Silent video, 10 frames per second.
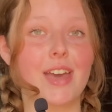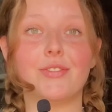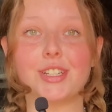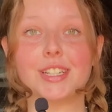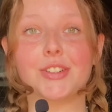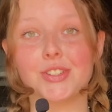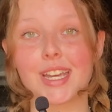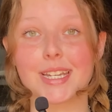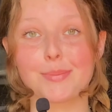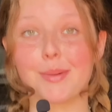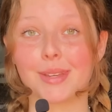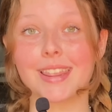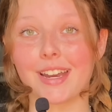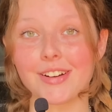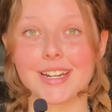every single size
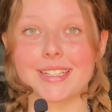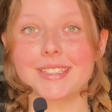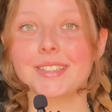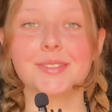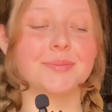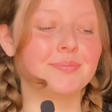pumpkin there is.